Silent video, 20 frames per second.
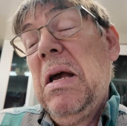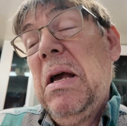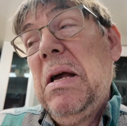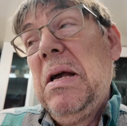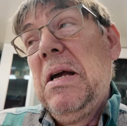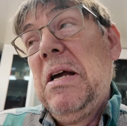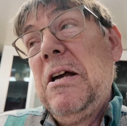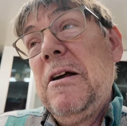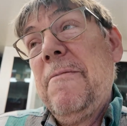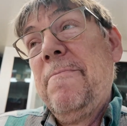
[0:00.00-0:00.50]

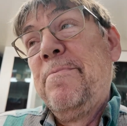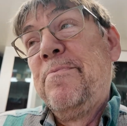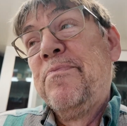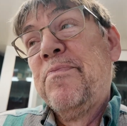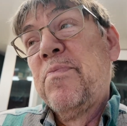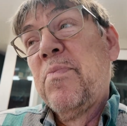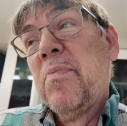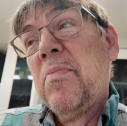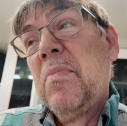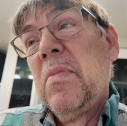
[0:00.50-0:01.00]

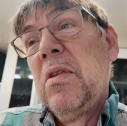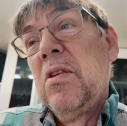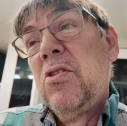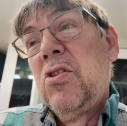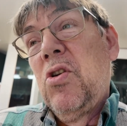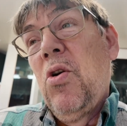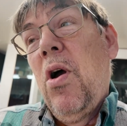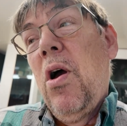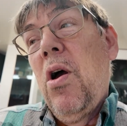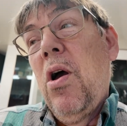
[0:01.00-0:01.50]

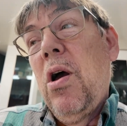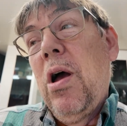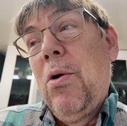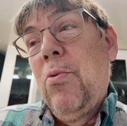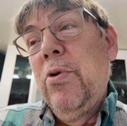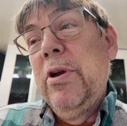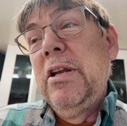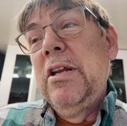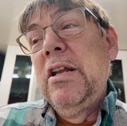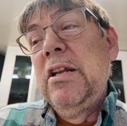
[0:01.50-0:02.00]
So I
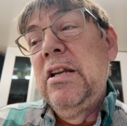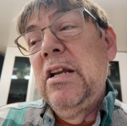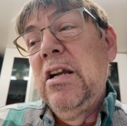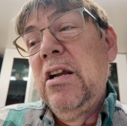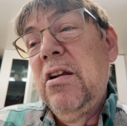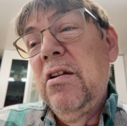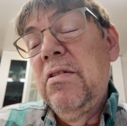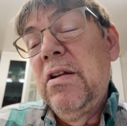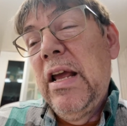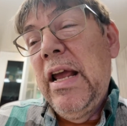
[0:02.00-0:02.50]
went in
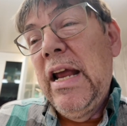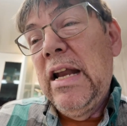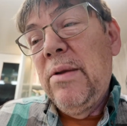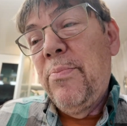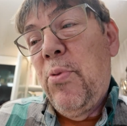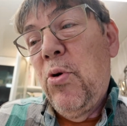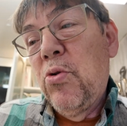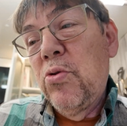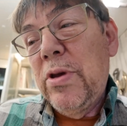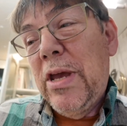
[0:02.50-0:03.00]
there. They had to
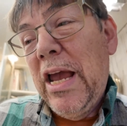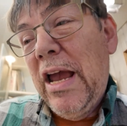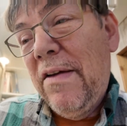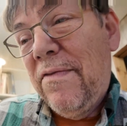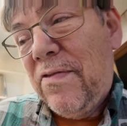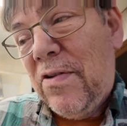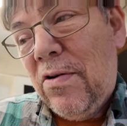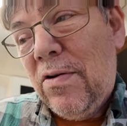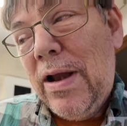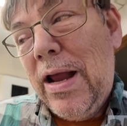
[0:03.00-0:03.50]
pull the
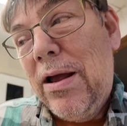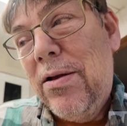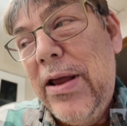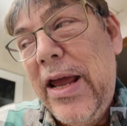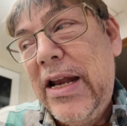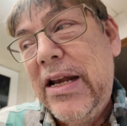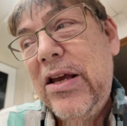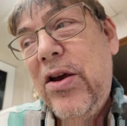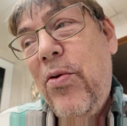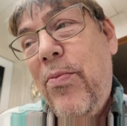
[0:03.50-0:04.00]
catheter out.
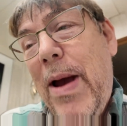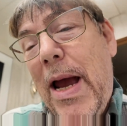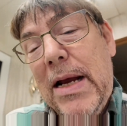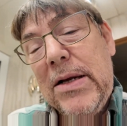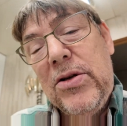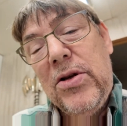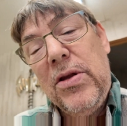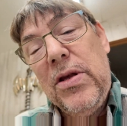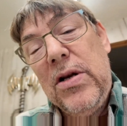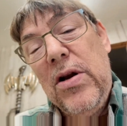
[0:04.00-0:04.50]
Had to go
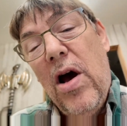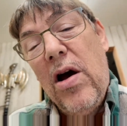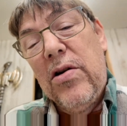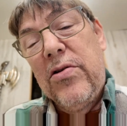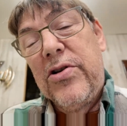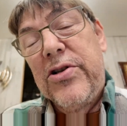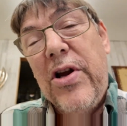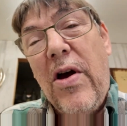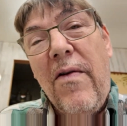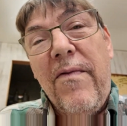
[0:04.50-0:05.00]
back to the
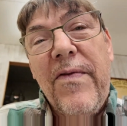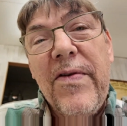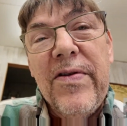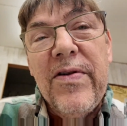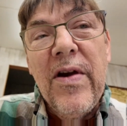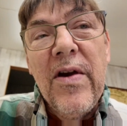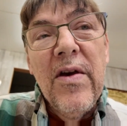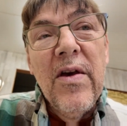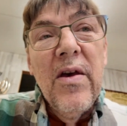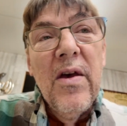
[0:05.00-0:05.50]
doctor's office.